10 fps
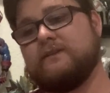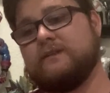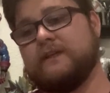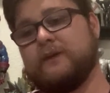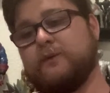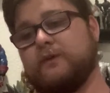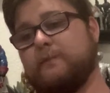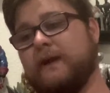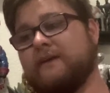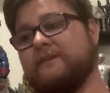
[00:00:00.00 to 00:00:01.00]
dealing with
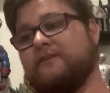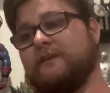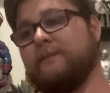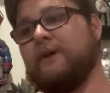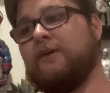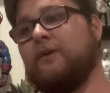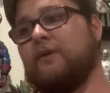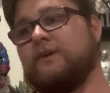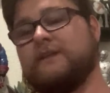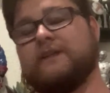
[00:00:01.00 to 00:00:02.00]
Baron Zemo,
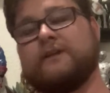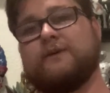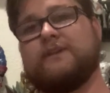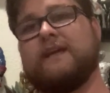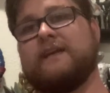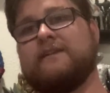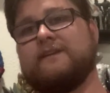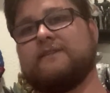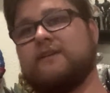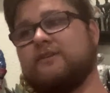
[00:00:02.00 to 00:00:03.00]
or dealing with any of
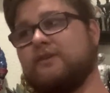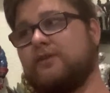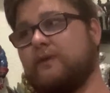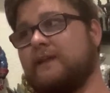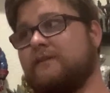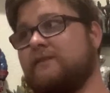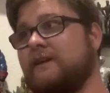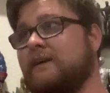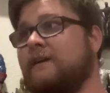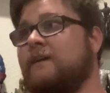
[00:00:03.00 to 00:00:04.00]
these other threats that
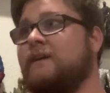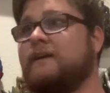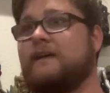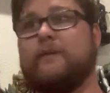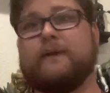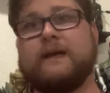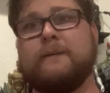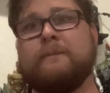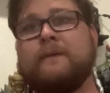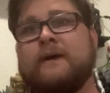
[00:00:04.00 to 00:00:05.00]
are coming
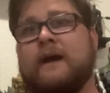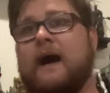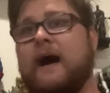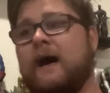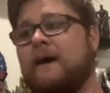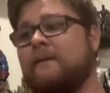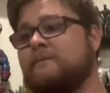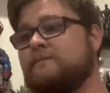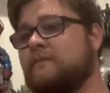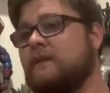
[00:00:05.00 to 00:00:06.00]
up.
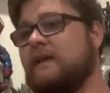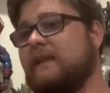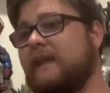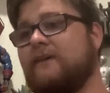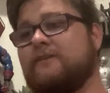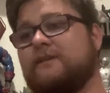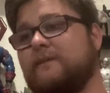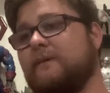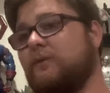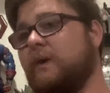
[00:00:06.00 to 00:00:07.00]
It allows
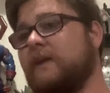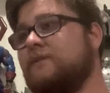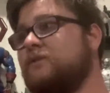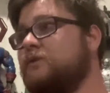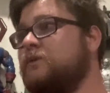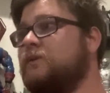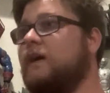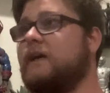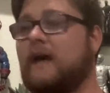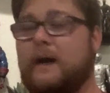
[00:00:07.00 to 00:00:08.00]
him a way to
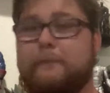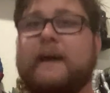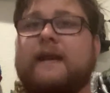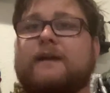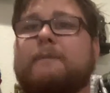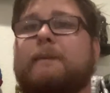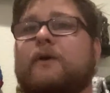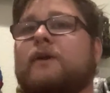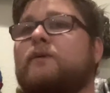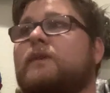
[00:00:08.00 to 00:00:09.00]
combat an
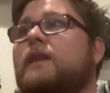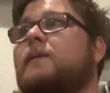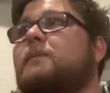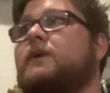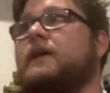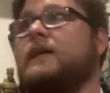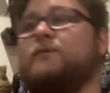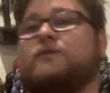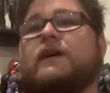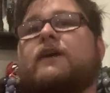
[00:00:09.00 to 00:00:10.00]
opponent without putting
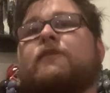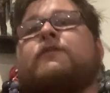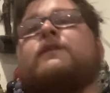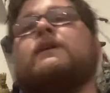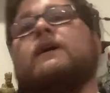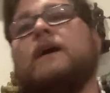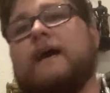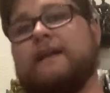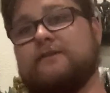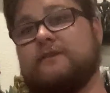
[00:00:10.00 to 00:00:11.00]
himself
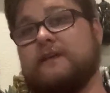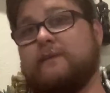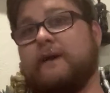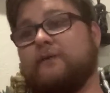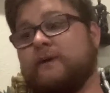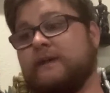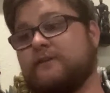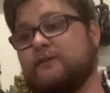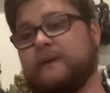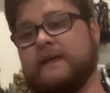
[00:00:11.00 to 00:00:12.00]
and his team at
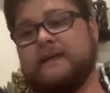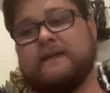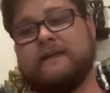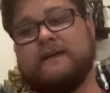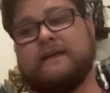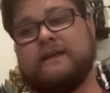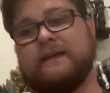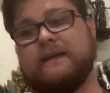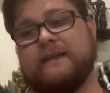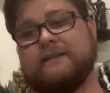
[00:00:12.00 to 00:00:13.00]
risk, but
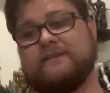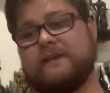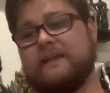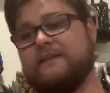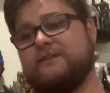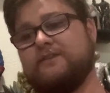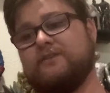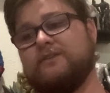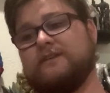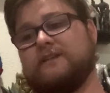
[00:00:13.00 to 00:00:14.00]
instead he
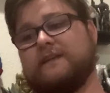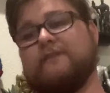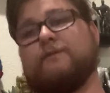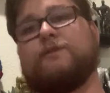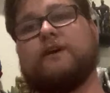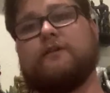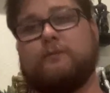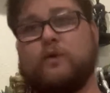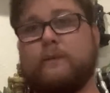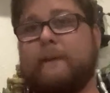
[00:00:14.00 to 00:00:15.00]
chooses to give himself
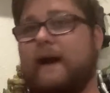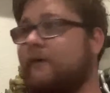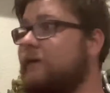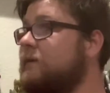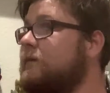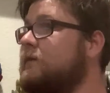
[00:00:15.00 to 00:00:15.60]
more power.